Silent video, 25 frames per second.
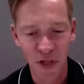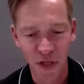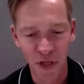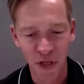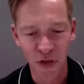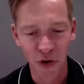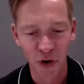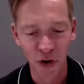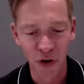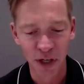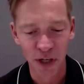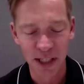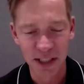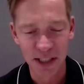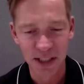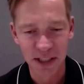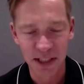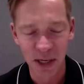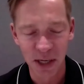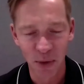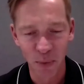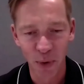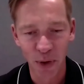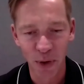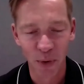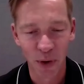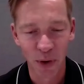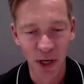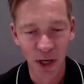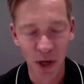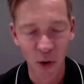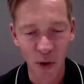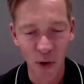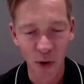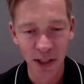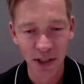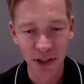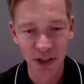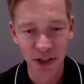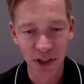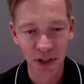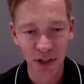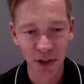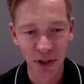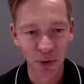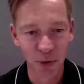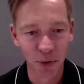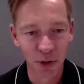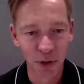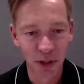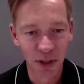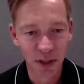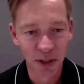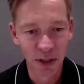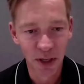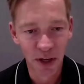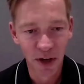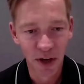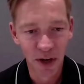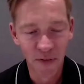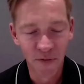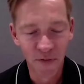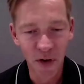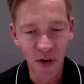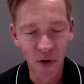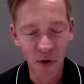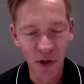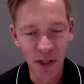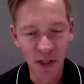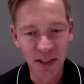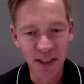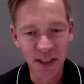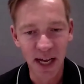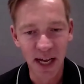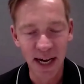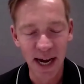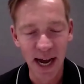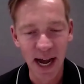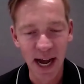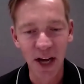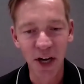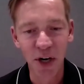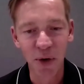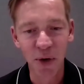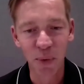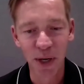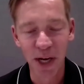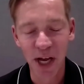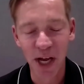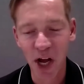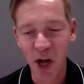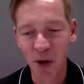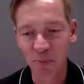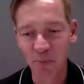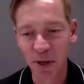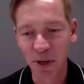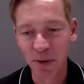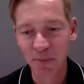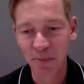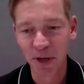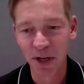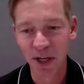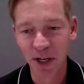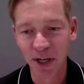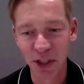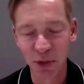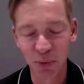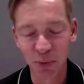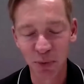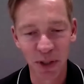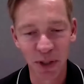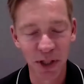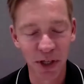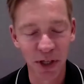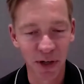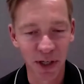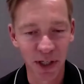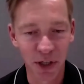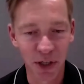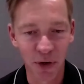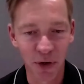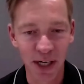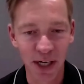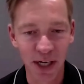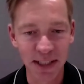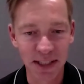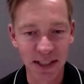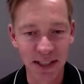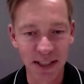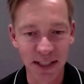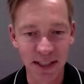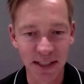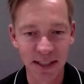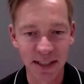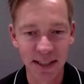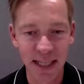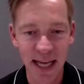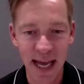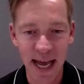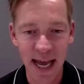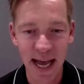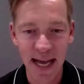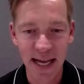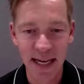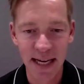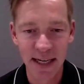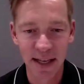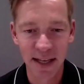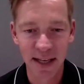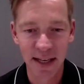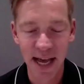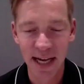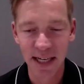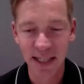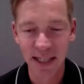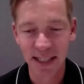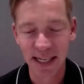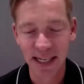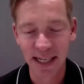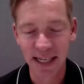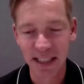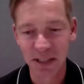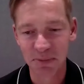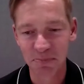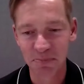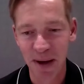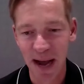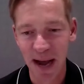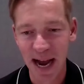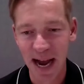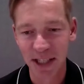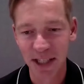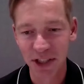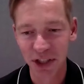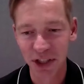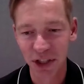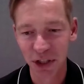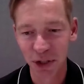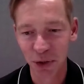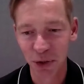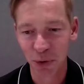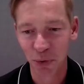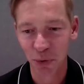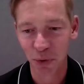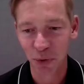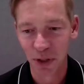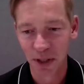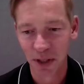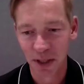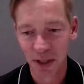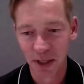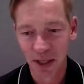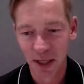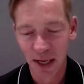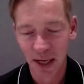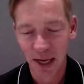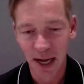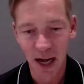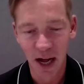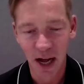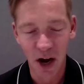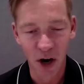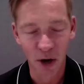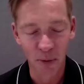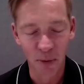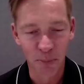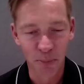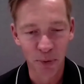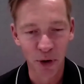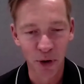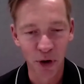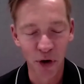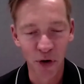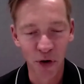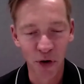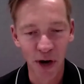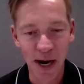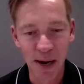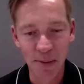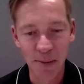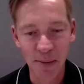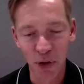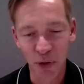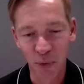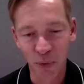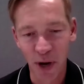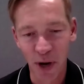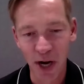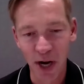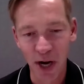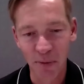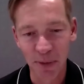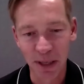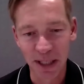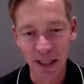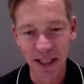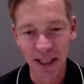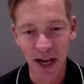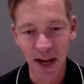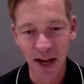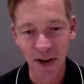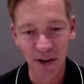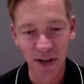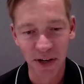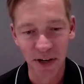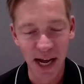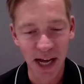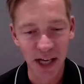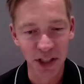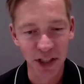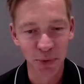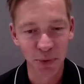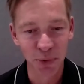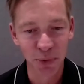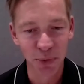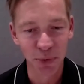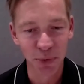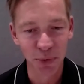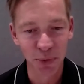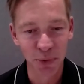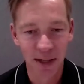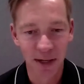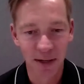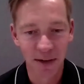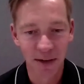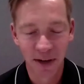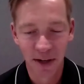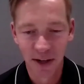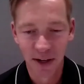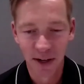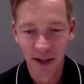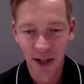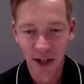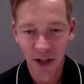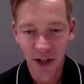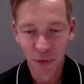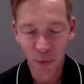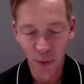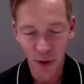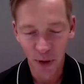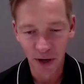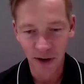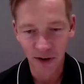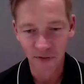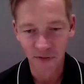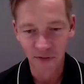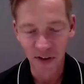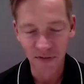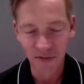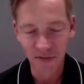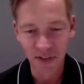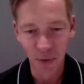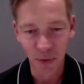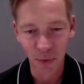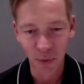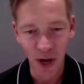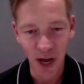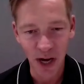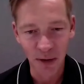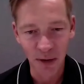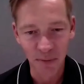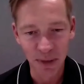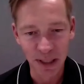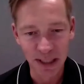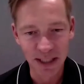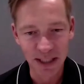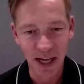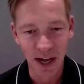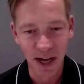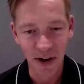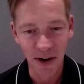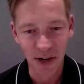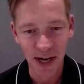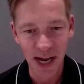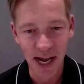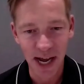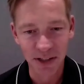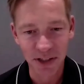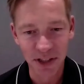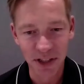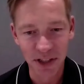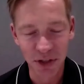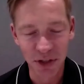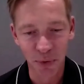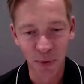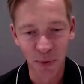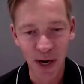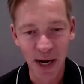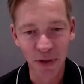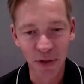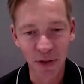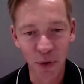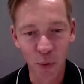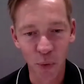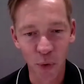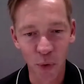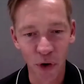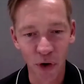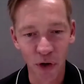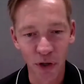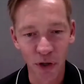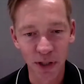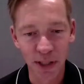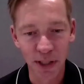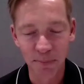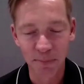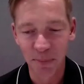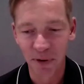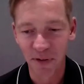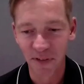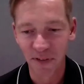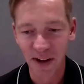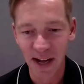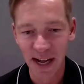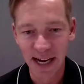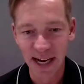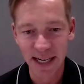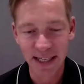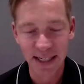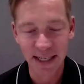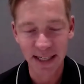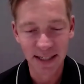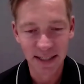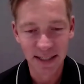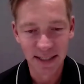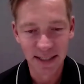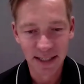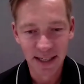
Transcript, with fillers: The third is that we were going to focus on how do we help communities when they're in crisis. And that dates back to our program with Ronald McDonald House. We run 350 Ronald McDonald Houses around the world that provide